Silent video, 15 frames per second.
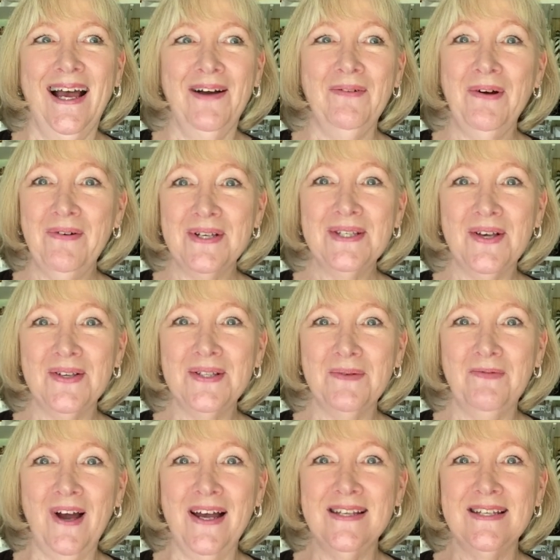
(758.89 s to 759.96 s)
We were so
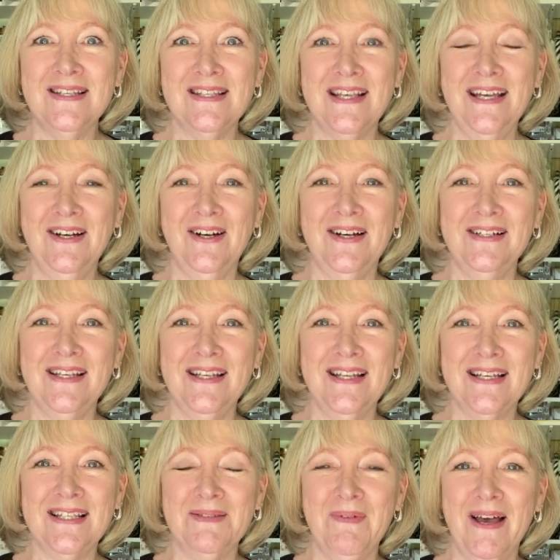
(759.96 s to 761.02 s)
surprised to see her, didn't
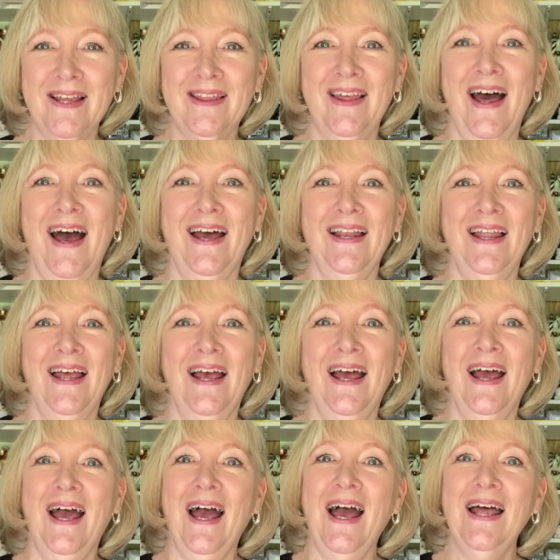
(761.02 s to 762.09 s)
expect that.
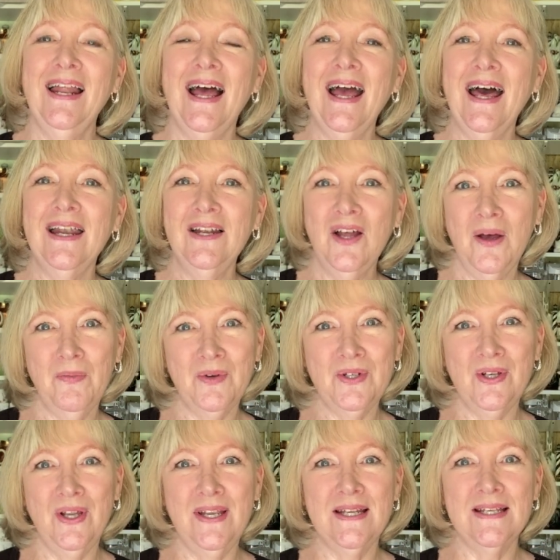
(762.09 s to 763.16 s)
And I had an
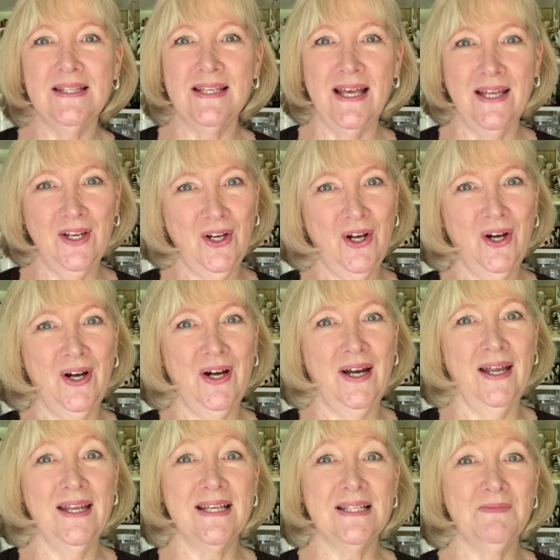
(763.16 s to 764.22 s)
opportunity to say to her
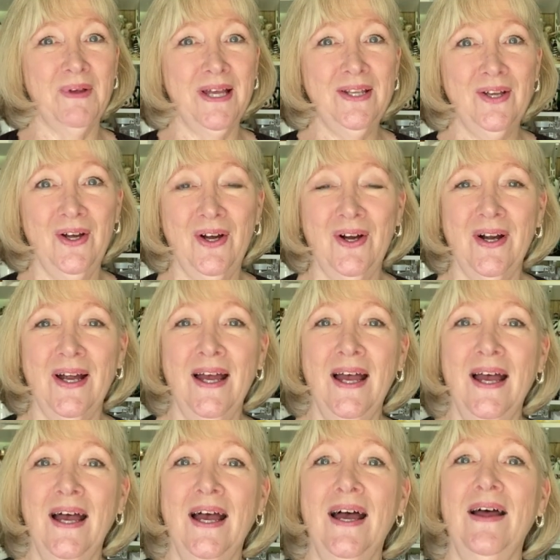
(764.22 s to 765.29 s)
and explain to her
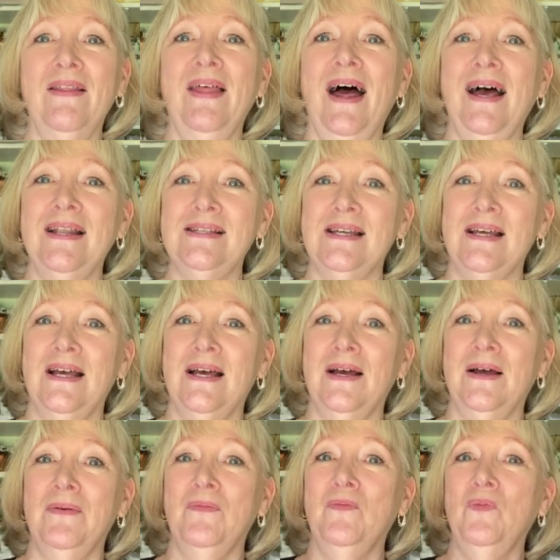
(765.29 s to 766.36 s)
that
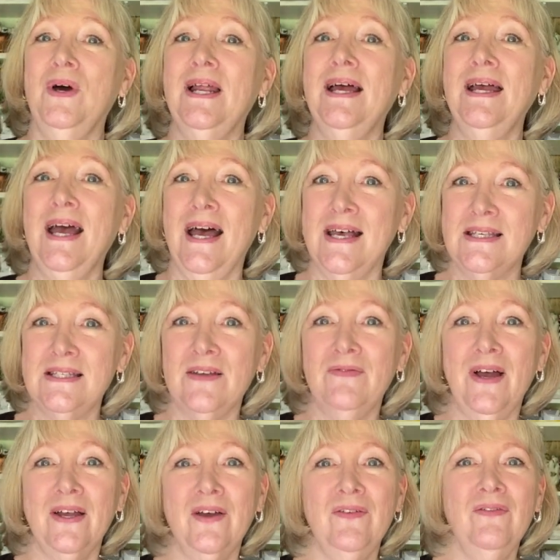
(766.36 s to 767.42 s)
when I asked if
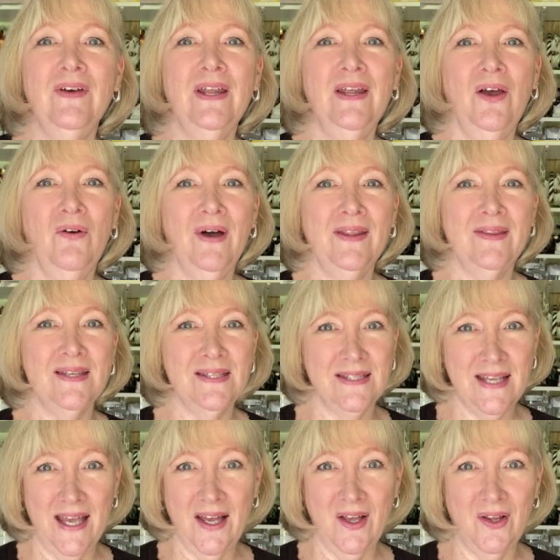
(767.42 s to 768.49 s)
I could video at the
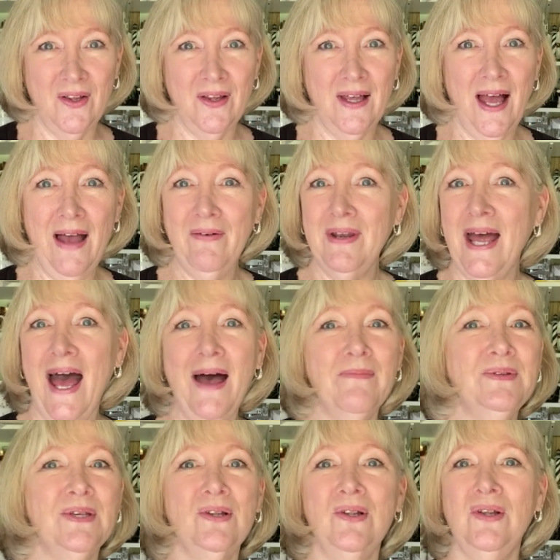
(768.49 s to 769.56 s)
sale, I would
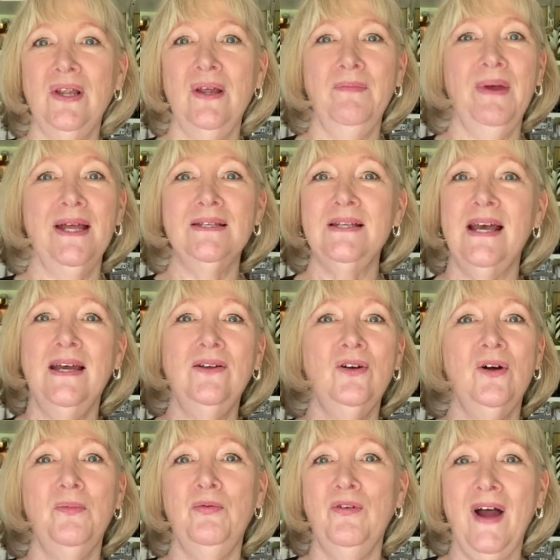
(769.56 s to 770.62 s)
absolutely maintain
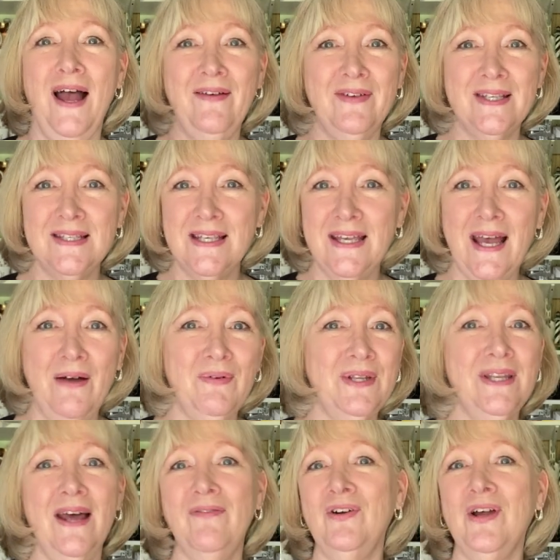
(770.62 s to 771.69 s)
her privacy. I would
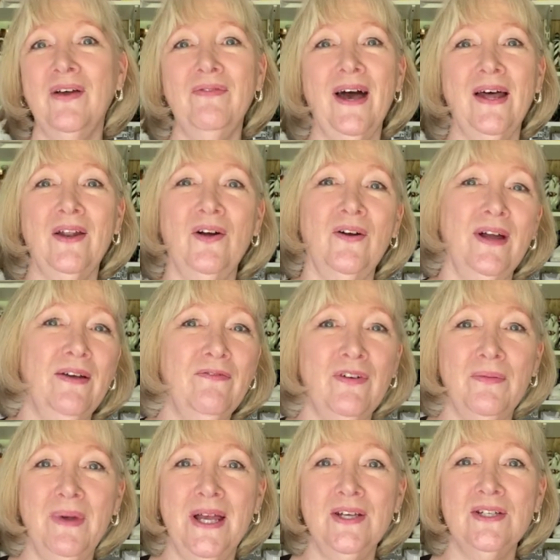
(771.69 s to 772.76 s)
never give out her
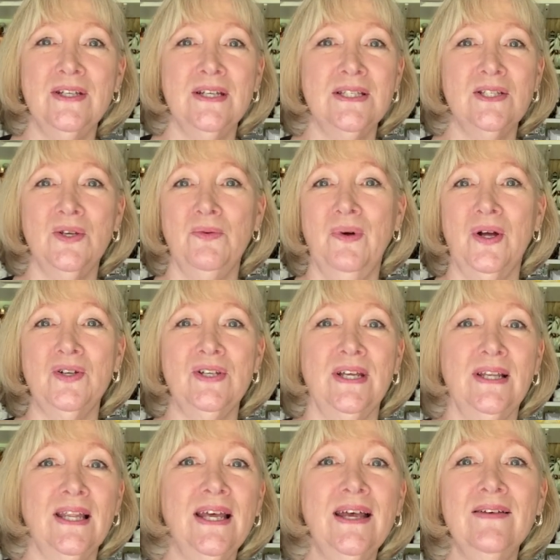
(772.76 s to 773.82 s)
information as to where she
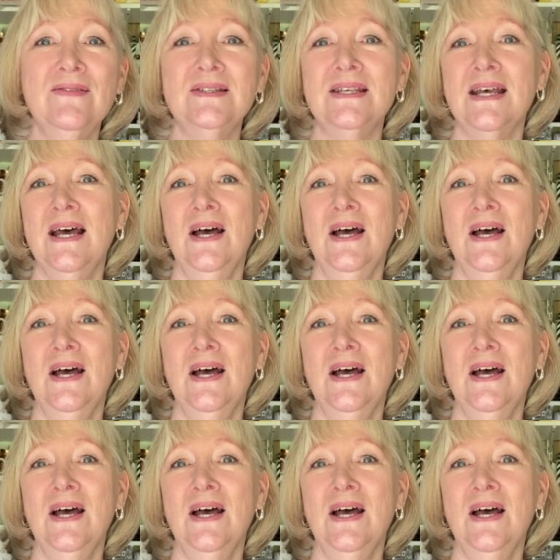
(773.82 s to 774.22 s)
lives